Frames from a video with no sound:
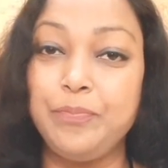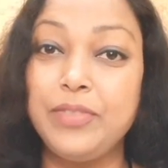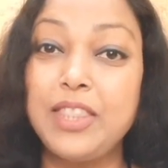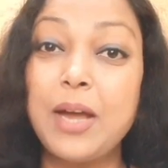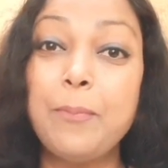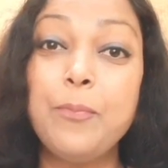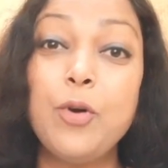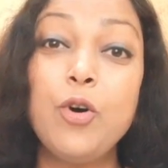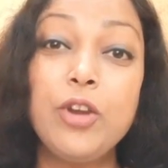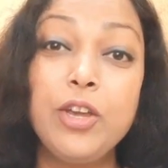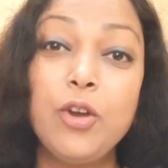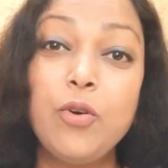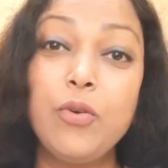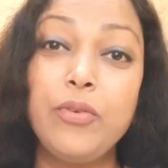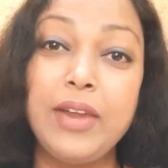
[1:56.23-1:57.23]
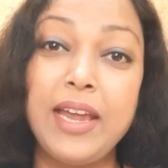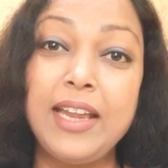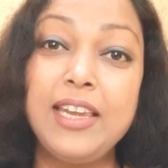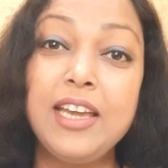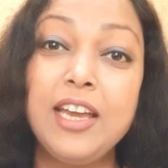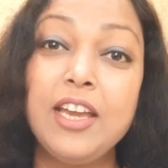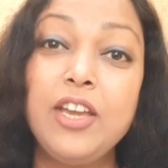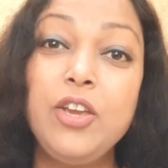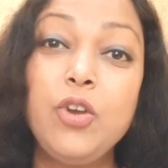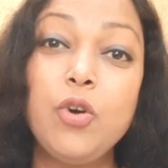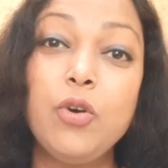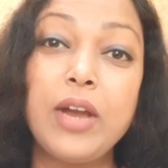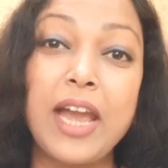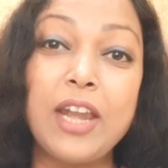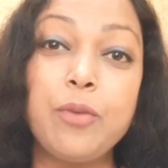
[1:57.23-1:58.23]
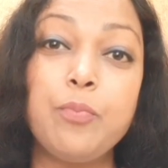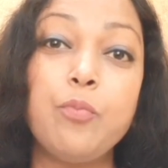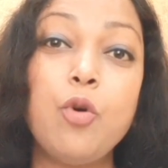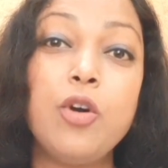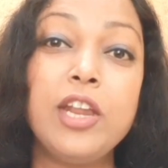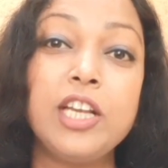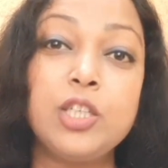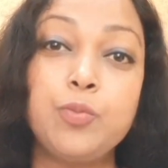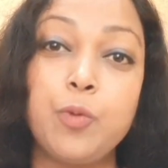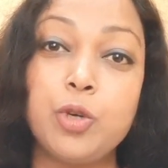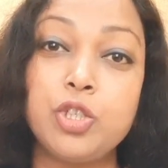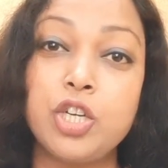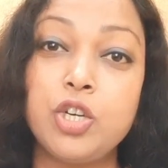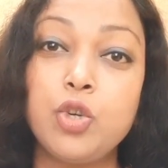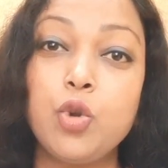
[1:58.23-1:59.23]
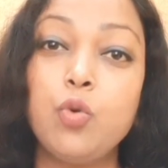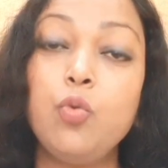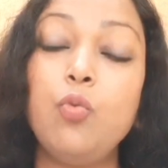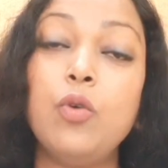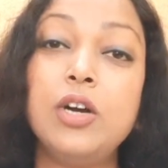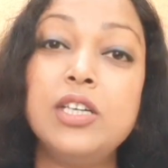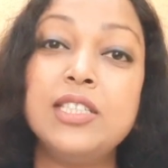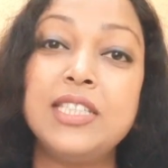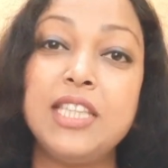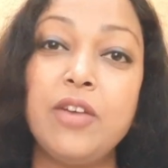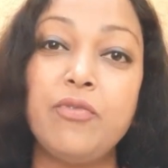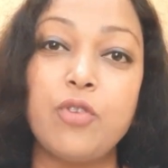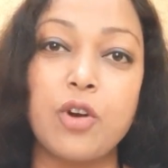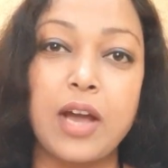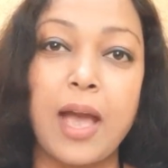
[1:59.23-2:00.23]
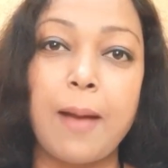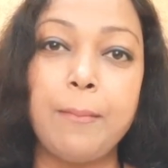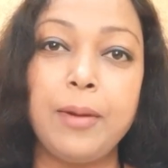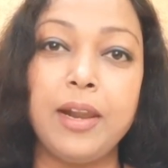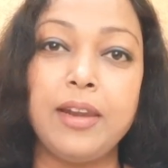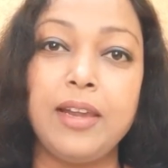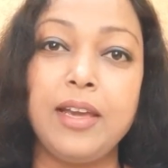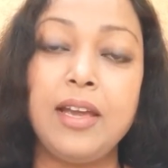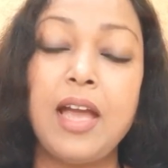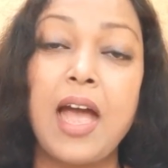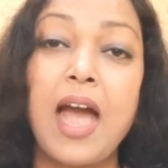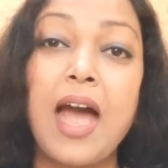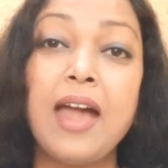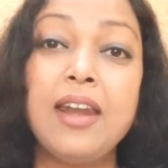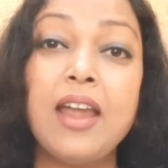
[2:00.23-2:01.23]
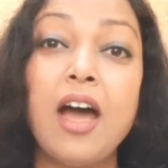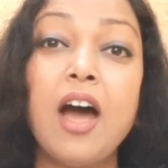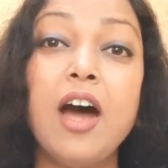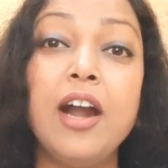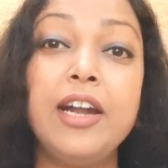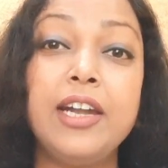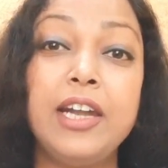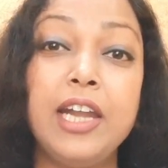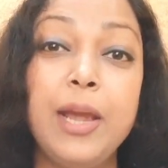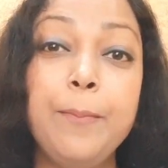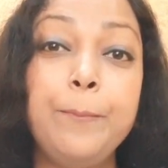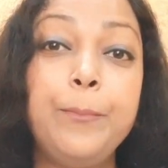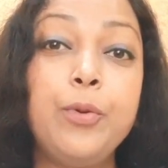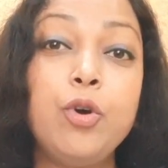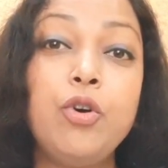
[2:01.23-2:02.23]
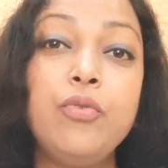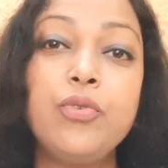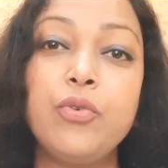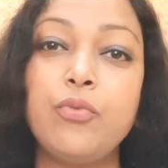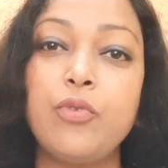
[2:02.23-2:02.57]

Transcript: The more you read, you get more exposure towards the vocabulary, and an improved